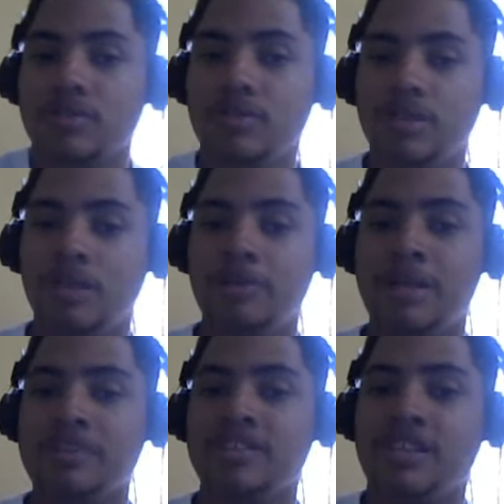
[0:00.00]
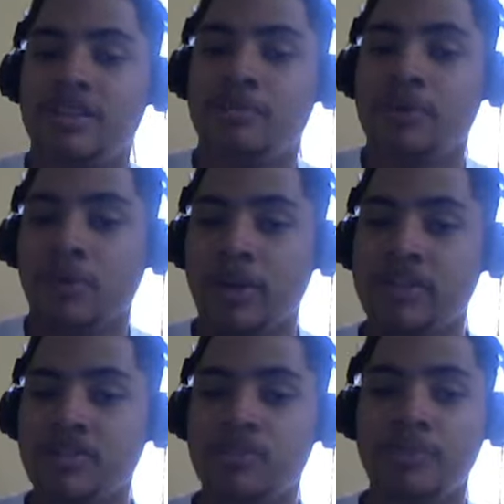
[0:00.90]
I mean, I'm not saying it to be
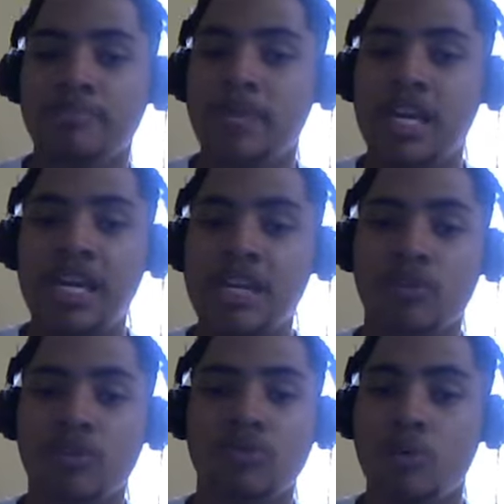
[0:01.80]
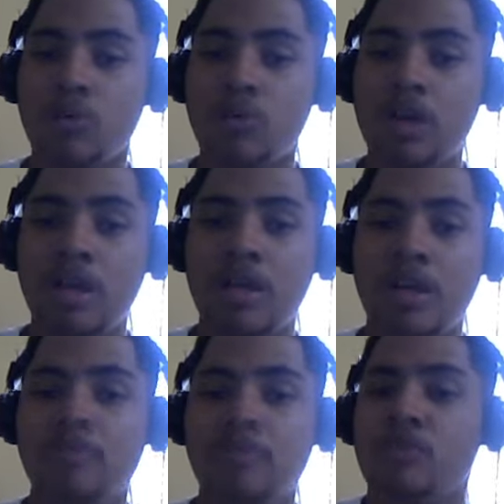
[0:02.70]
racist or mean, cruel. I'm
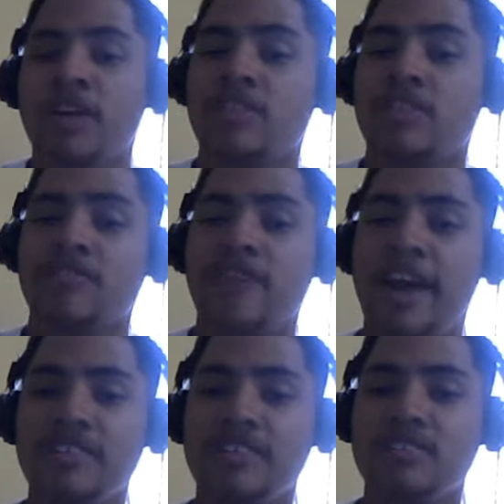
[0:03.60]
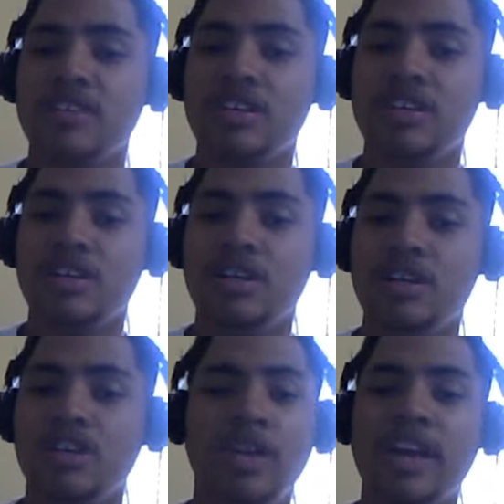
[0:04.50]
just pointing out the facts. You
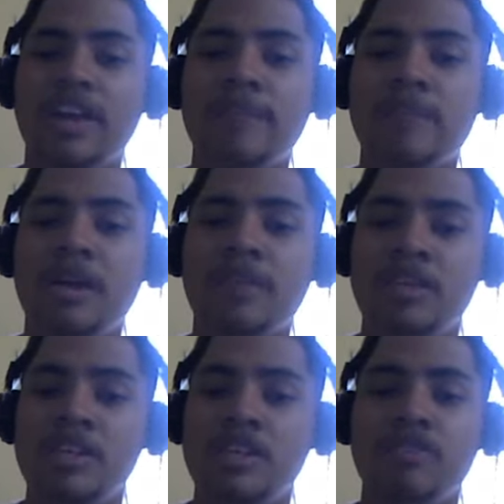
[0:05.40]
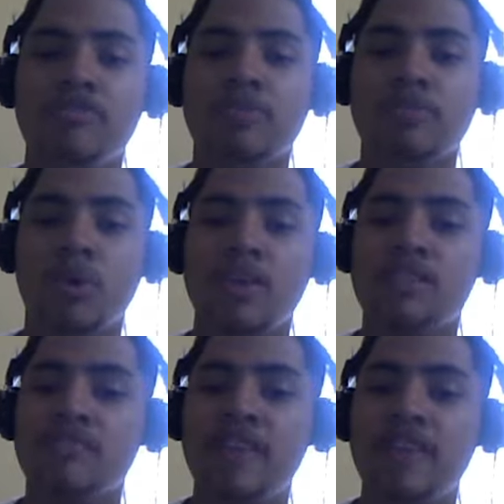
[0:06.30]
can't get mad at me for reporting the
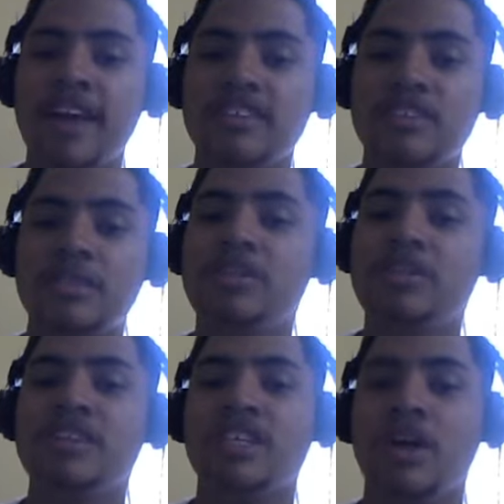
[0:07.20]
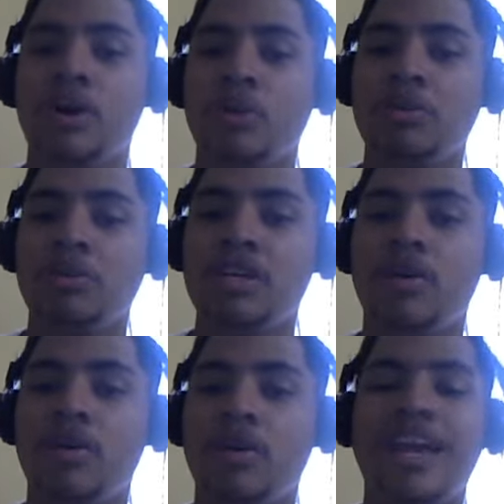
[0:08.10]
facts, because they are what they are.
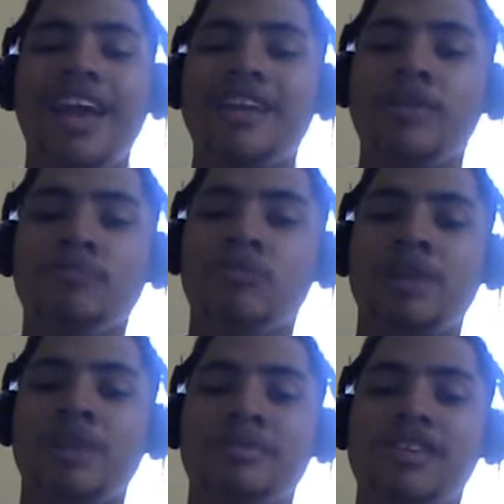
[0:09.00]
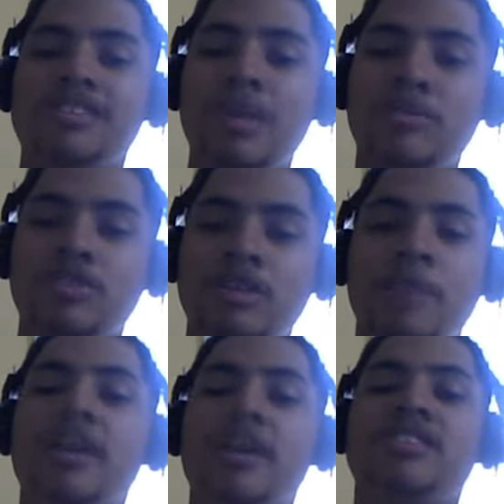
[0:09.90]
And don't bring up some exception,
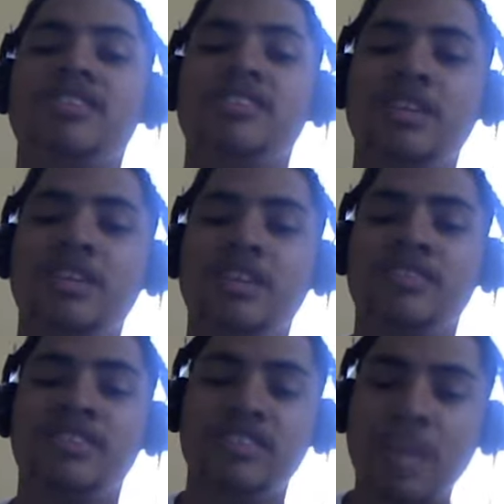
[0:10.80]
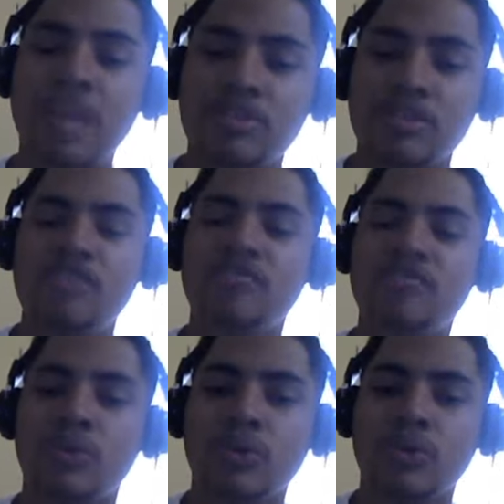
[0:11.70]
because it's an exception for
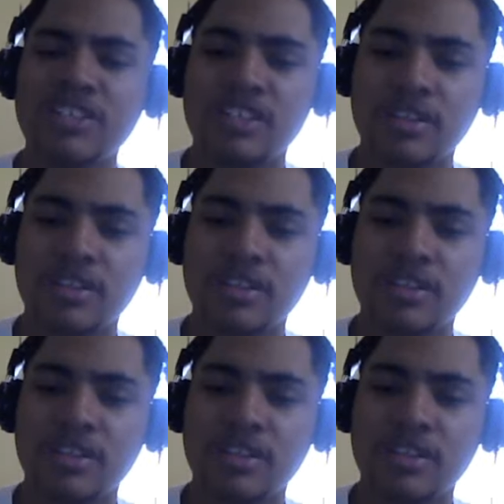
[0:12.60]
a reason.